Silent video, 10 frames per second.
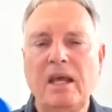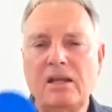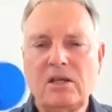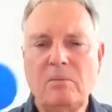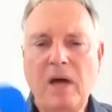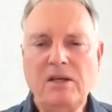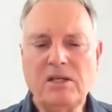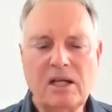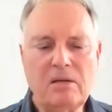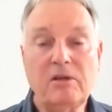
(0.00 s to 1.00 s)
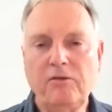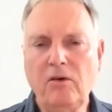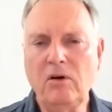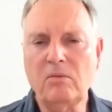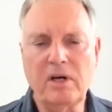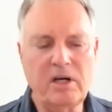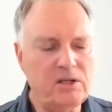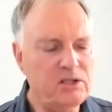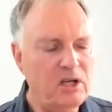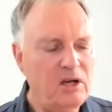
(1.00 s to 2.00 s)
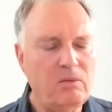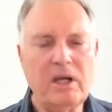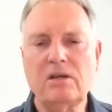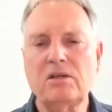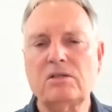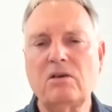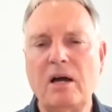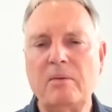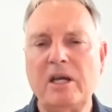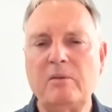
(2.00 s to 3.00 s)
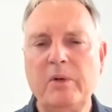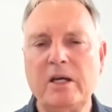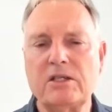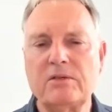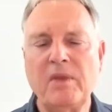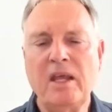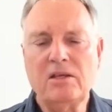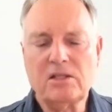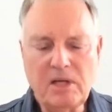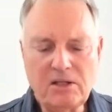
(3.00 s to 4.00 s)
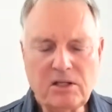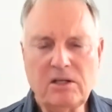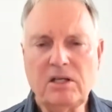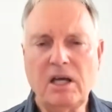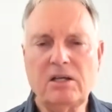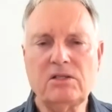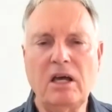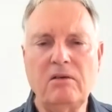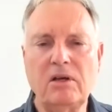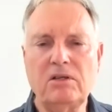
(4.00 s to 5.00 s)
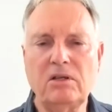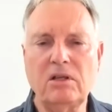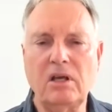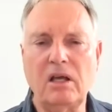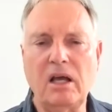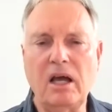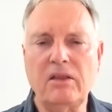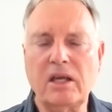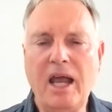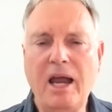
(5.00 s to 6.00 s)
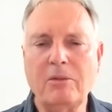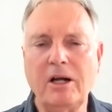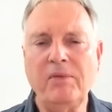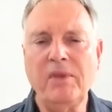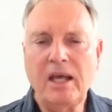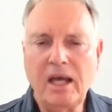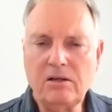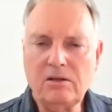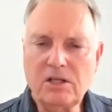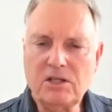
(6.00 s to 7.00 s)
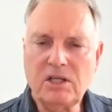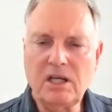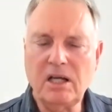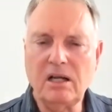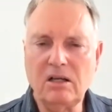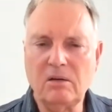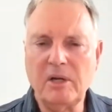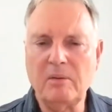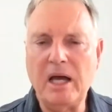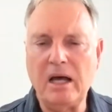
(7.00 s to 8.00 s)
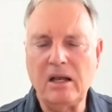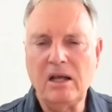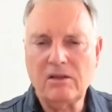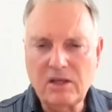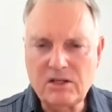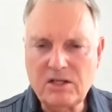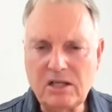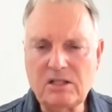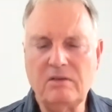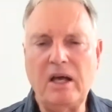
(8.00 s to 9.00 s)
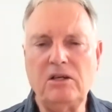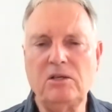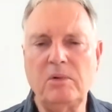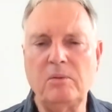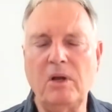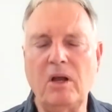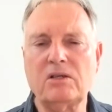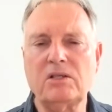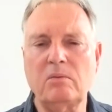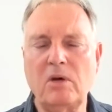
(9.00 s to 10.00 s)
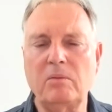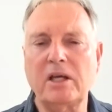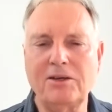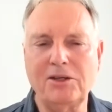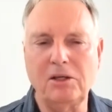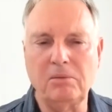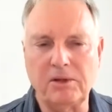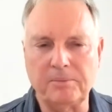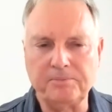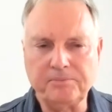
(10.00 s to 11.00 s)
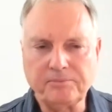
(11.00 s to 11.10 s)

And so basically with 4 words, we can describe any piece. So I'm just going to take us over to the other camera, and you'll just see a little bit about the sets of attribute blocks and what we can do with them.